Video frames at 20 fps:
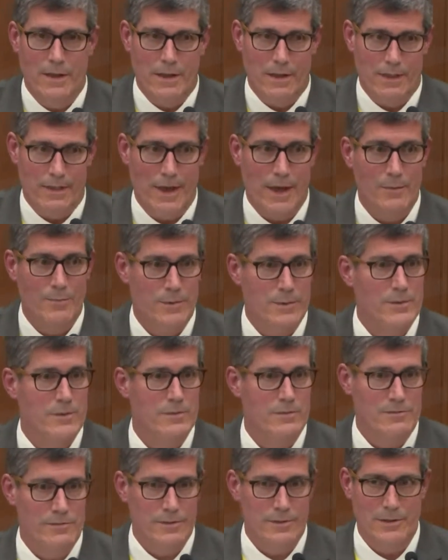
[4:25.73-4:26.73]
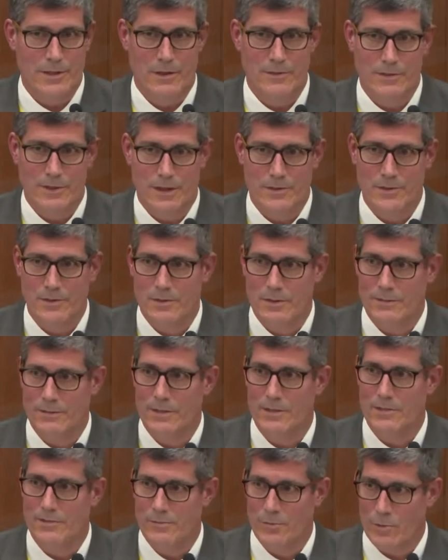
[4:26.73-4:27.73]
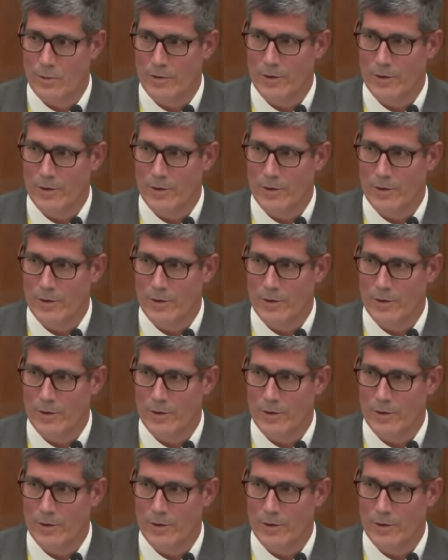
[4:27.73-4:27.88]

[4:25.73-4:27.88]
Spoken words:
That person fills out death certificates for